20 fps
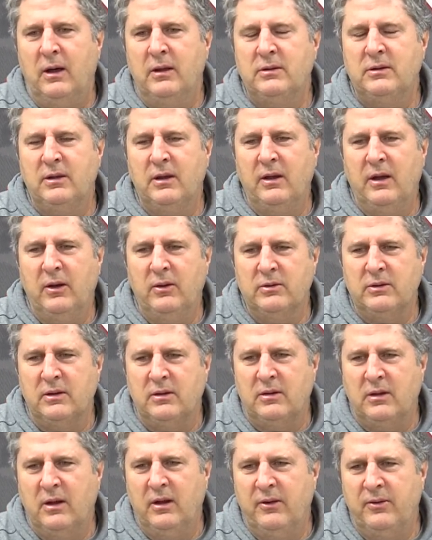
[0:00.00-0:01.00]
say that was a
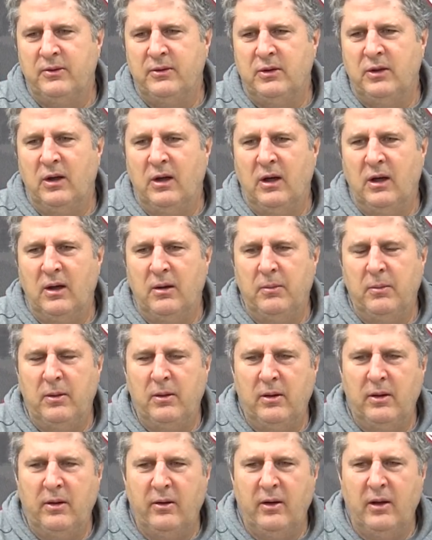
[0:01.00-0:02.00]
tough job.
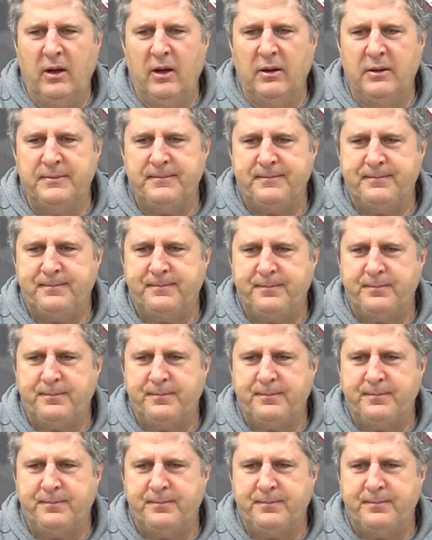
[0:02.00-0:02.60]
And then